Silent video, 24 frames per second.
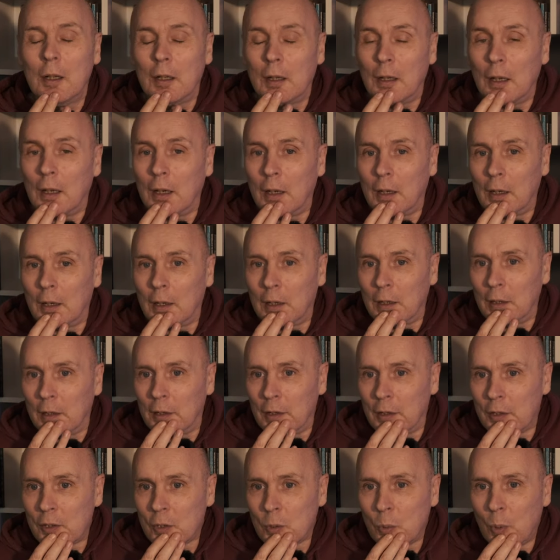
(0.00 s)

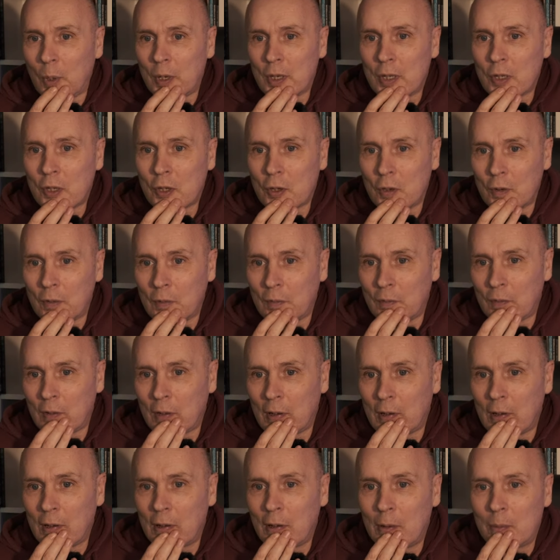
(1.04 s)
It's quite sort of,
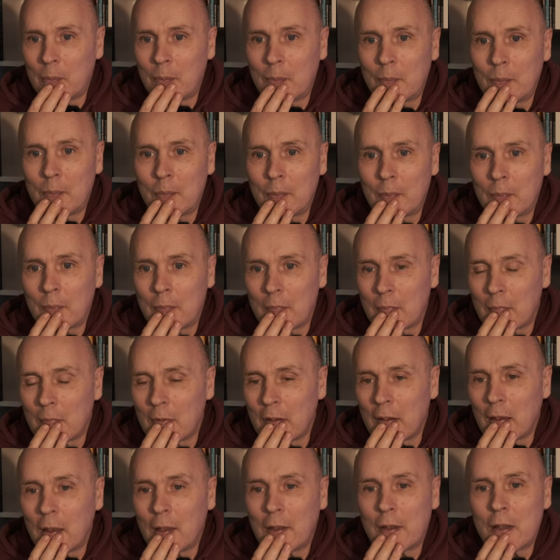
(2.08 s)

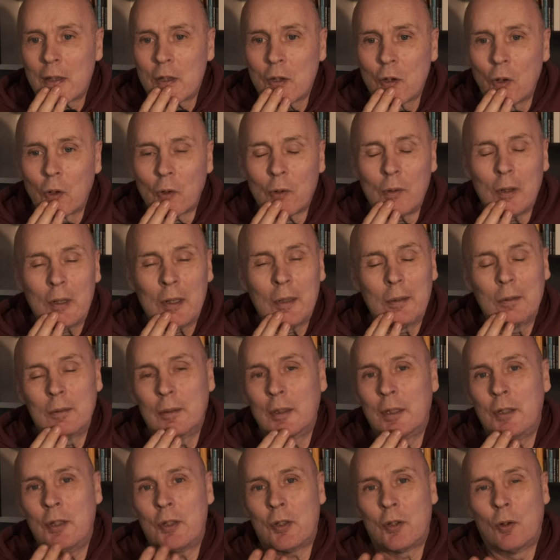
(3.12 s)
it's not
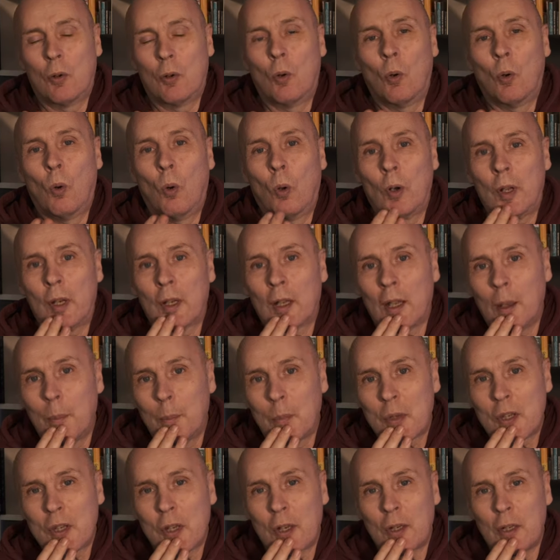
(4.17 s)
all
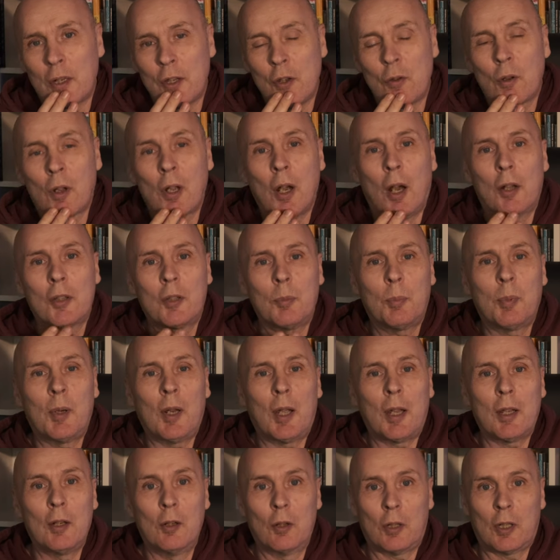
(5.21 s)
encompassing. Like, you can't
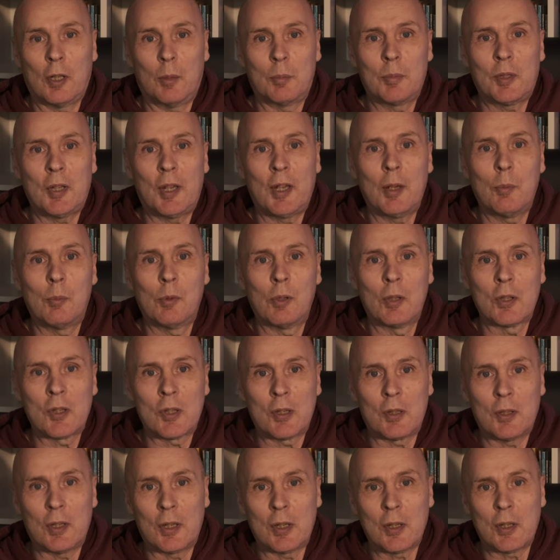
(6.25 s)
apply lookup tables
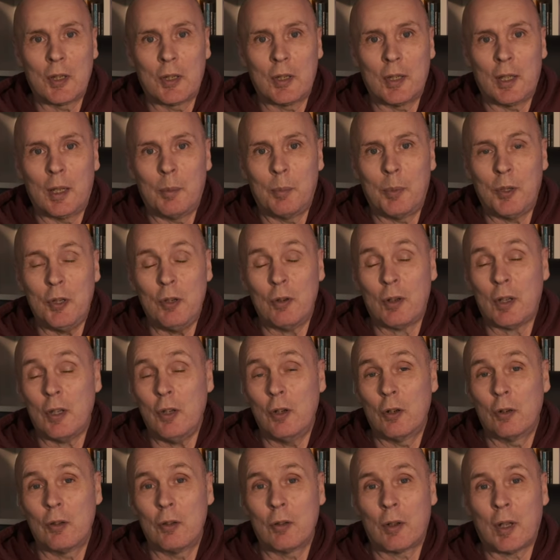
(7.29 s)
and things like that, but you can,
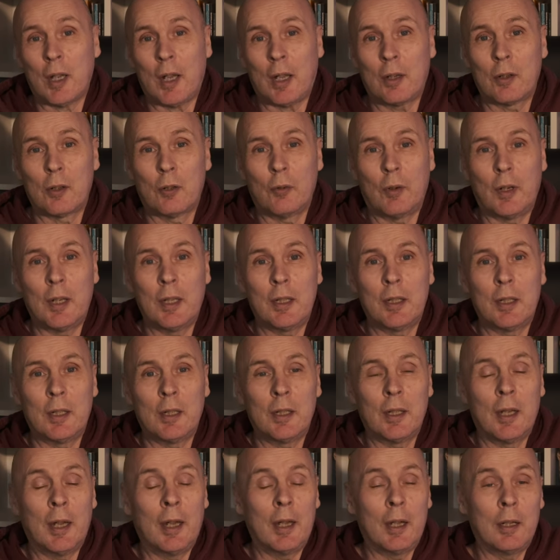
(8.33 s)
you know, you can grade
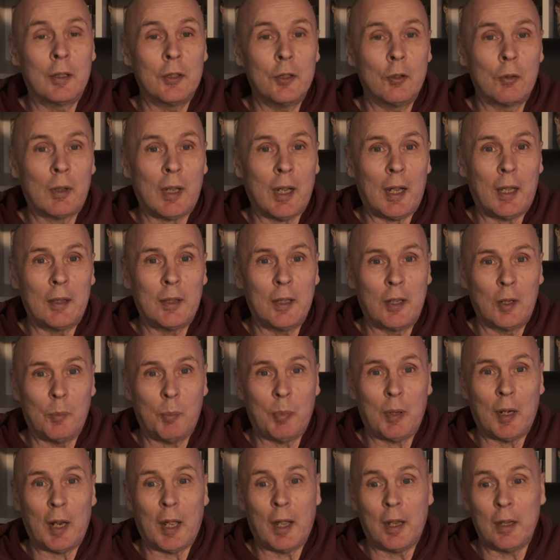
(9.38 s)
it, and you can then
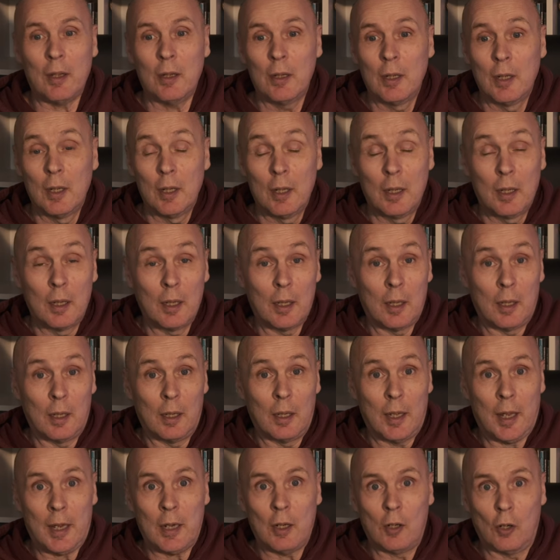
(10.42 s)
apply
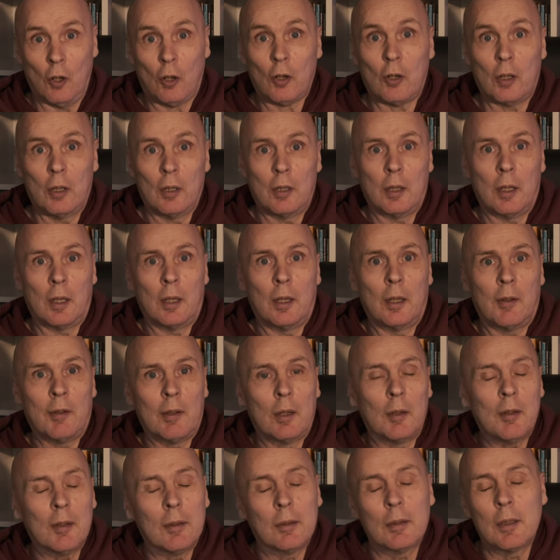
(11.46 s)
a look
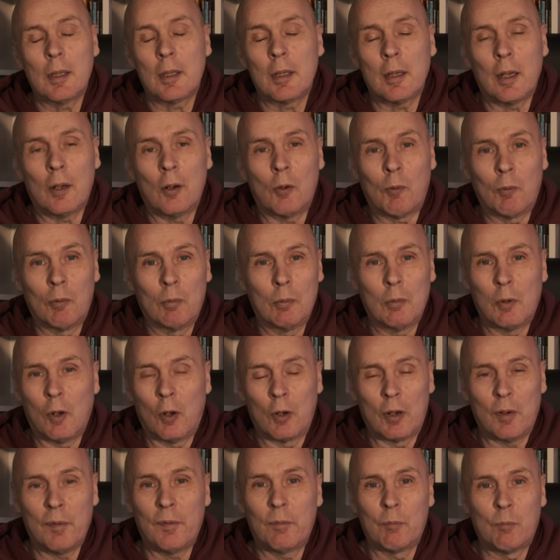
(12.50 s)

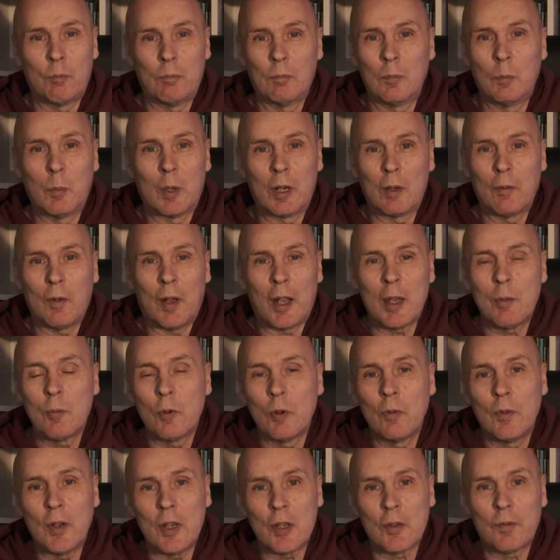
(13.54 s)
or one of
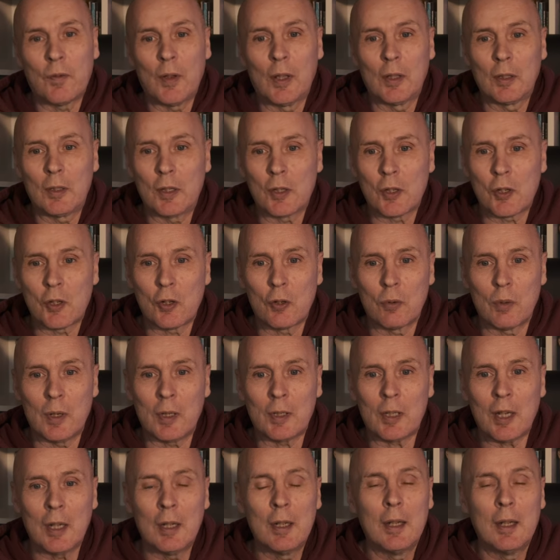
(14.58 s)
iMovie's filters to it.